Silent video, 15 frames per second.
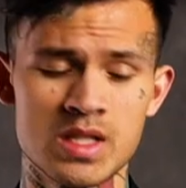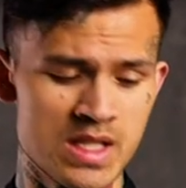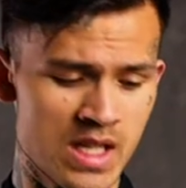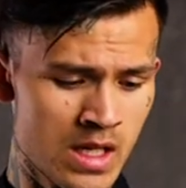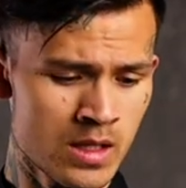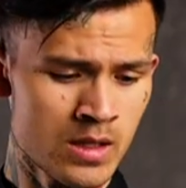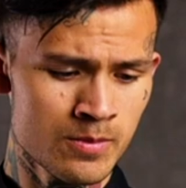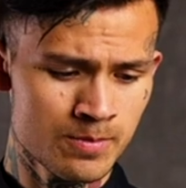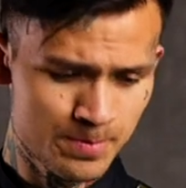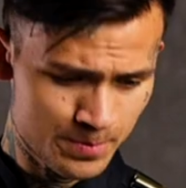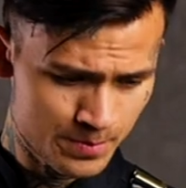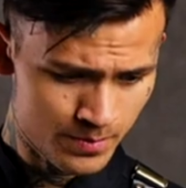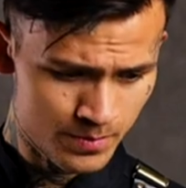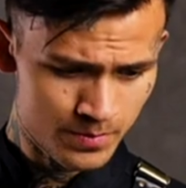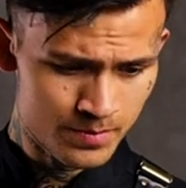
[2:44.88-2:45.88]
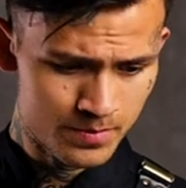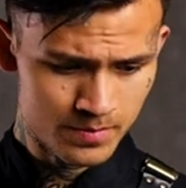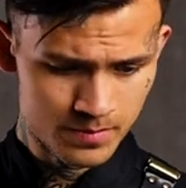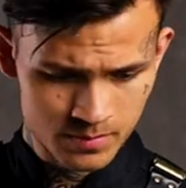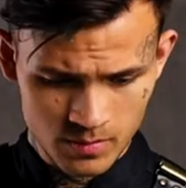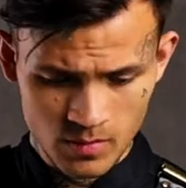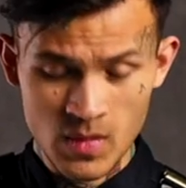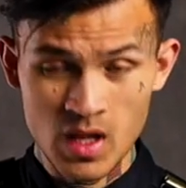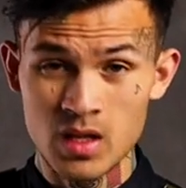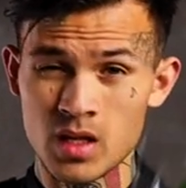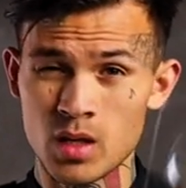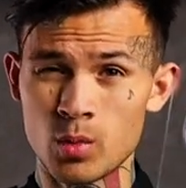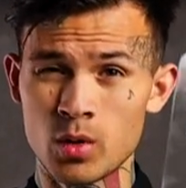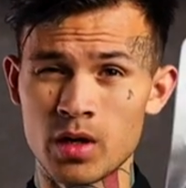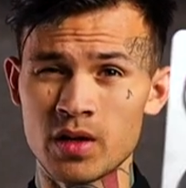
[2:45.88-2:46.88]
are done.
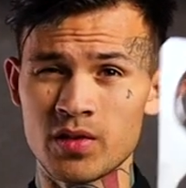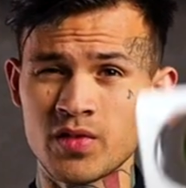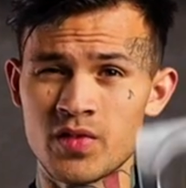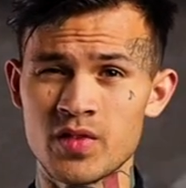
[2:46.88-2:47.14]
And we're gonna